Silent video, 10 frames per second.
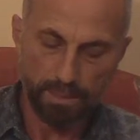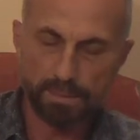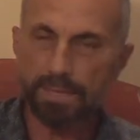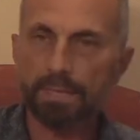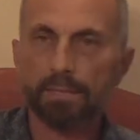
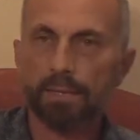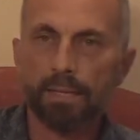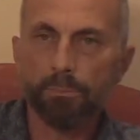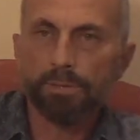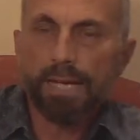It's like
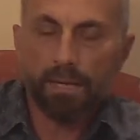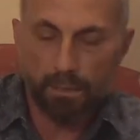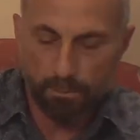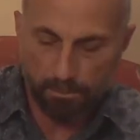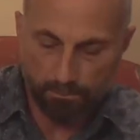any
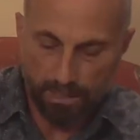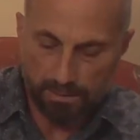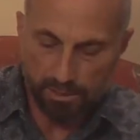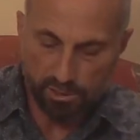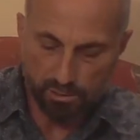
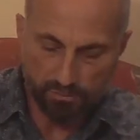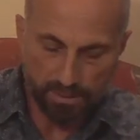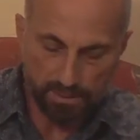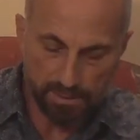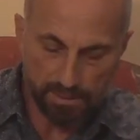practitioner of
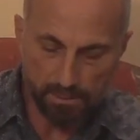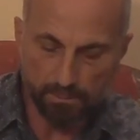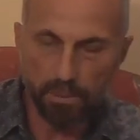any system.